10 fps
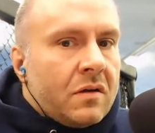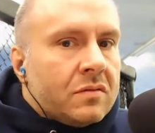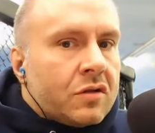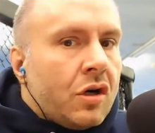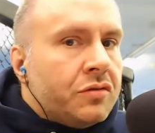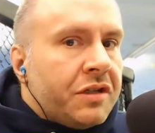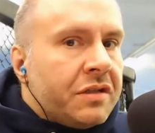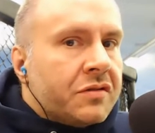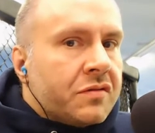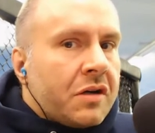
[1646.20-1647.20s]

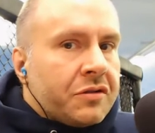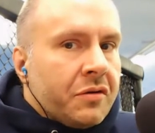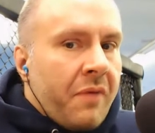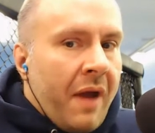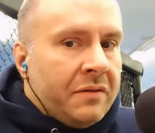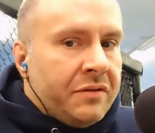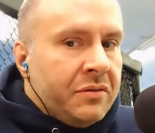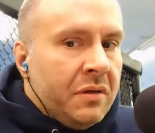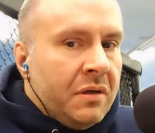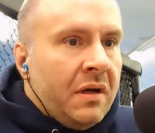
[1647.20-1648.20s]
coaching structure around
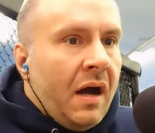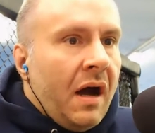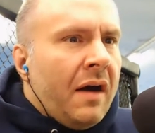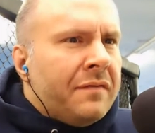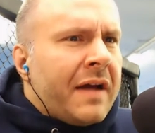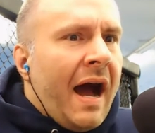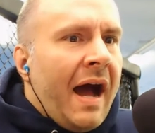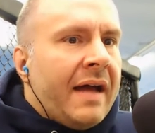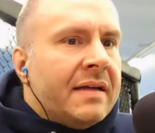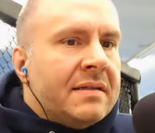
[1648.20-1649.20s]
you of
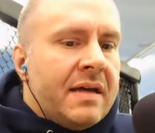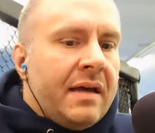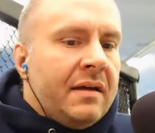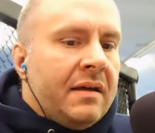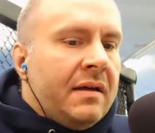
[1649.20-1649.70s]
guys that,